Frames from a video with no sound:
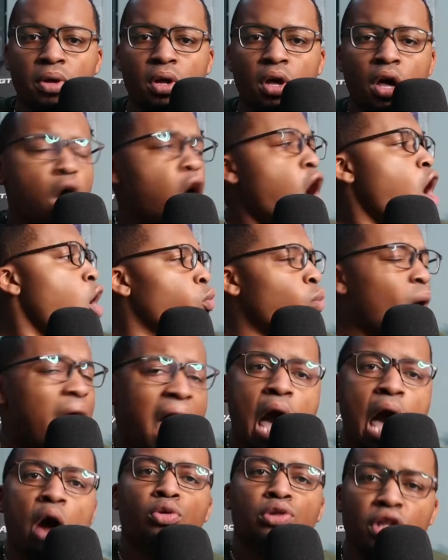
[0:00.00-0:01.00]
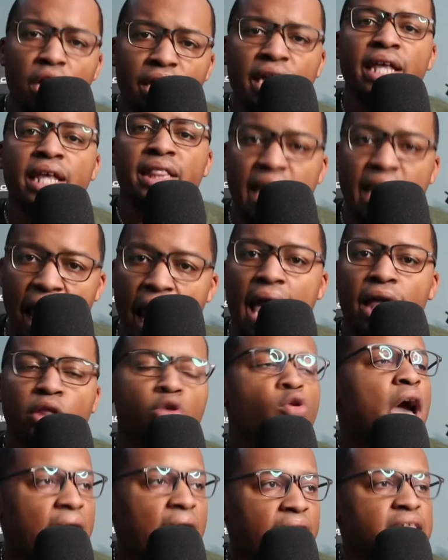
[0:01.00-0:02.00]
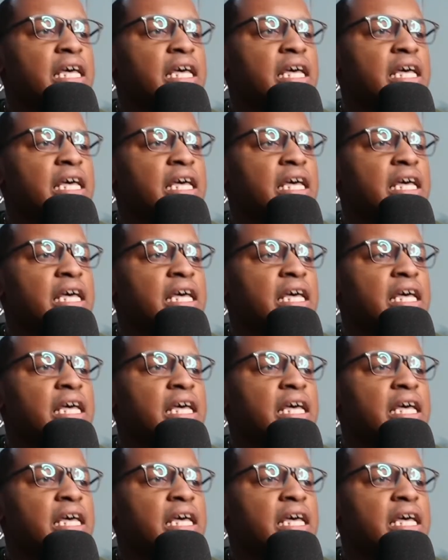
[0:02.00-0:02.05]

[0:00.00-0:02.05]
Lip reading: Oh, wow, look at that. You guys